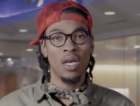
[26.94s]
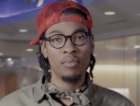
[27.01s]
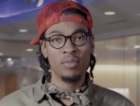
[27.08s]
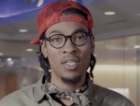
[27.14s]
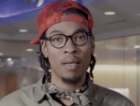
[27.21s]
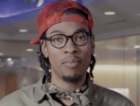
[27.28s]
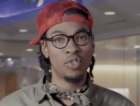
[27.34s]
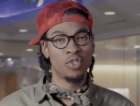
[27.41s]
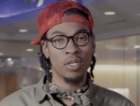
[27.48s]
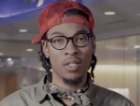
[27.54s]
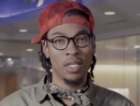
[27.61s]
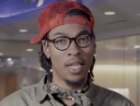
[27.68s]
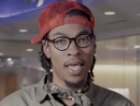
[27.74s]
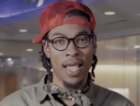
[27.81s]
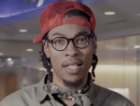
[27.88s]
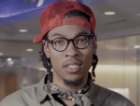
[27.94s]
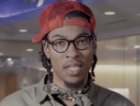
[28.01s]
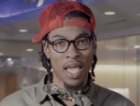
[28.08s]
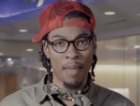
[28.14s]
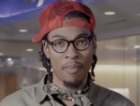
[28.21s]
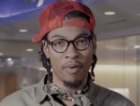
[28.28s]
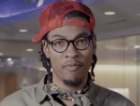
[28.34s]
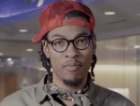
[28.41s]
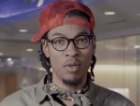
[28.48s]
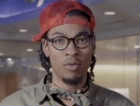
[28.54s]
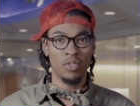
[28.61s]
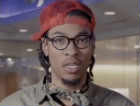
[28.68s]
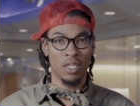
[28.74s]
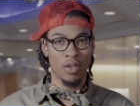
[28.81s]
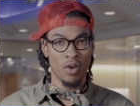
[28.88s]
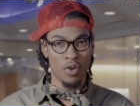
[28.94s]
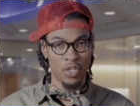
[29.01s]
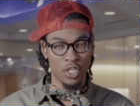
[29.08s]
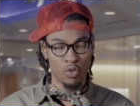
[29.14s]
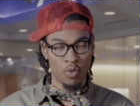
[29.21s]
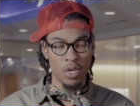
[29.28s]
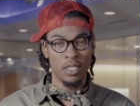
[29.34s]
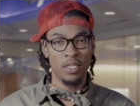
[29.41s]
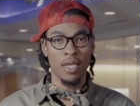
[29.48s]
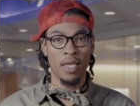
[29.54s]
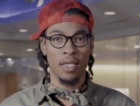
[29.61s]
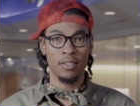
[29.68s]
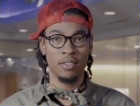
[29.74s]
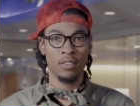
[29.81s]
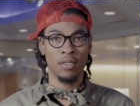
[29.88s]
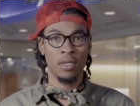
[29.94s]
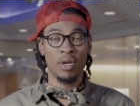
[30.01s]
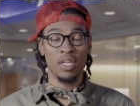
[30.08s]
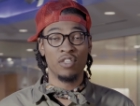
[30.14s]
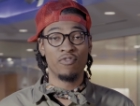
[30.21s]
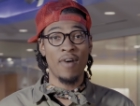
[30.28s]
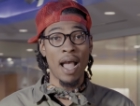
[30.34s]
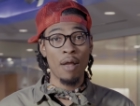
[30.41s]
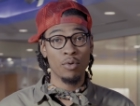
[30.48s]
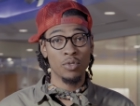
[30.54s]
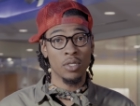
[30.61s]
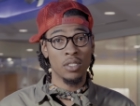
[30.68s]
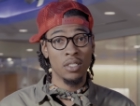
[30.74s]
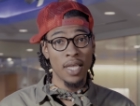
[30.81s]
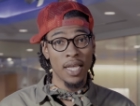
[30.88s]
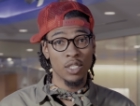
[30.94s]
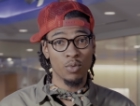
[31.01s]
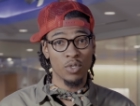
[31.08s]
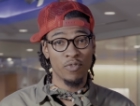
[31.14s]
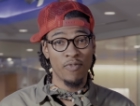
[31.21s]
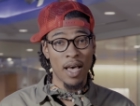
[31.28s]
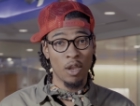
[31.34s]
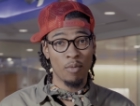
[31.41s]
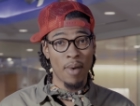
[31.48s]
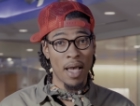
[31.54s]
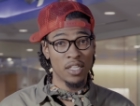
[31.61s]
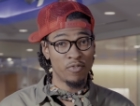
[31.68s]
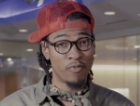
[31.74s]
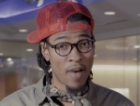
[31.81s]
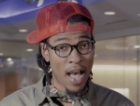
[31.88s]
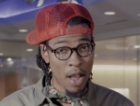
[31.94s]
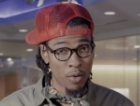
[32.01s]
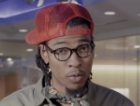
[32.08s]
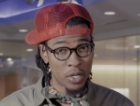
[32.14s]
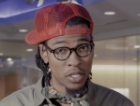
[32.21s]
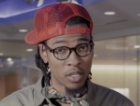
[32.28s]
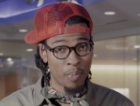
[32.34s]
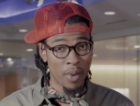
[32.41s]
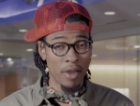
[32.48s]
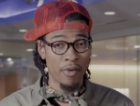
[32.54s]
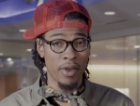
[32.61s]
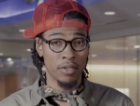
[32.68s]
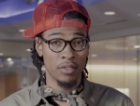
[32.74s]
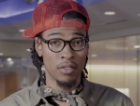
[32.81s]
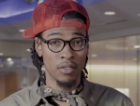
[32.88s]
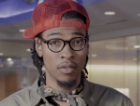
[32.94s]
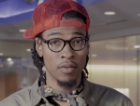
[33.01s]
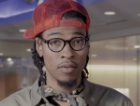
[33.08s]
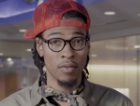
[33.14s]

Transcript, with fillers: Dubstep shook the landscape of music in the early 2010s, but its viral success was followed by its viral disappearance.